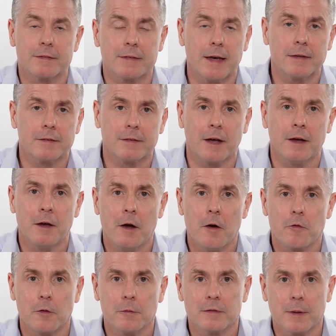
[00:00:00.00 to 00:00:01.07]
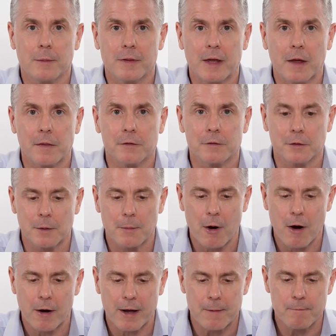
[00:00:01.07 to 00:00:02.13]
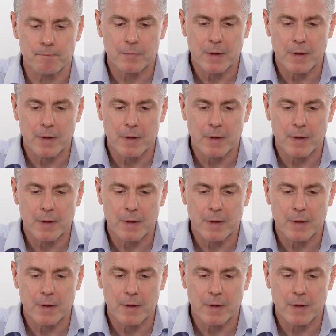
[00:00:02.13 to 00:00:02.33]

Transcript: tester from some of the others on the market.